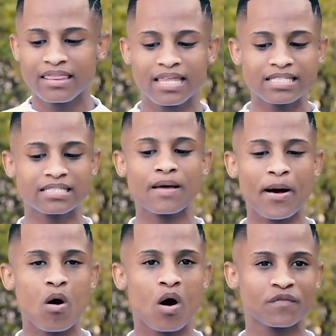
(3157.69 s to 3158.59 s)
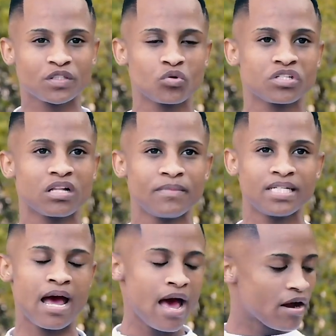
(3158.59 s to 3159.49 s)
This is the power of social
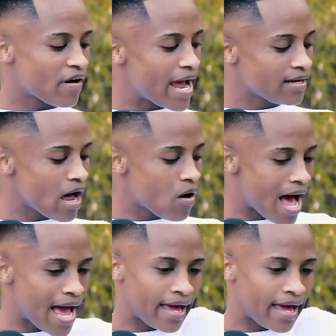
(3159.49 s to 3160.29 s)
media. Right now,